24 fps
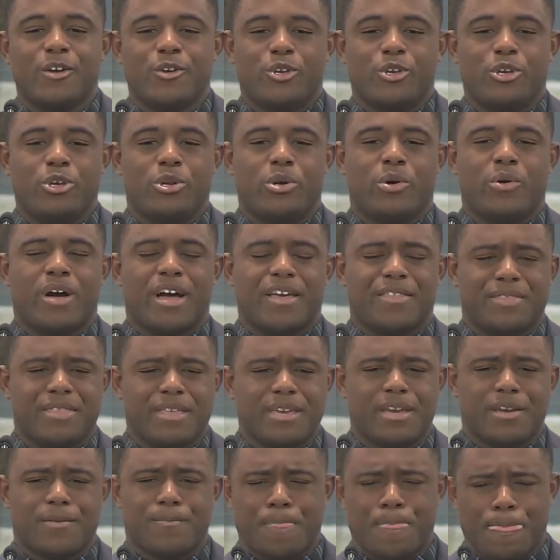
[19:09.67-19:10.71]
you know, I
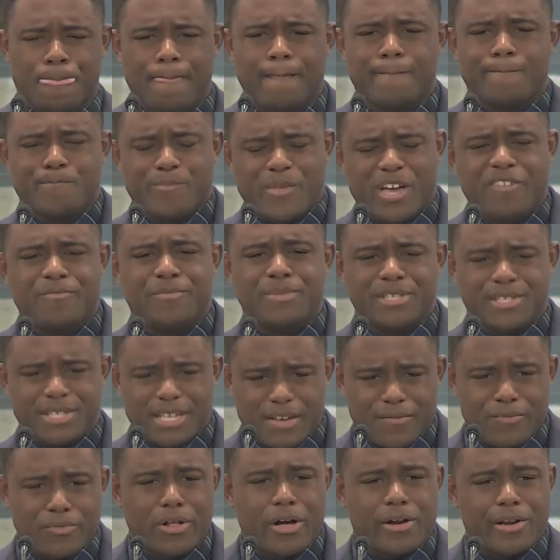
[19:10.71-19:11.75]
think I've been
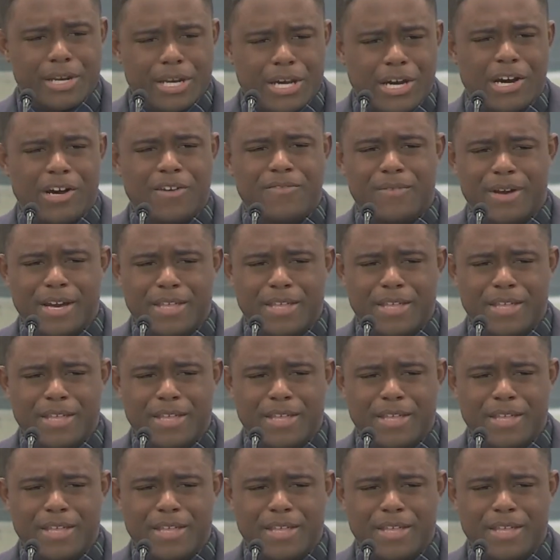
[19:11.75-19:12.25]
saved long enough.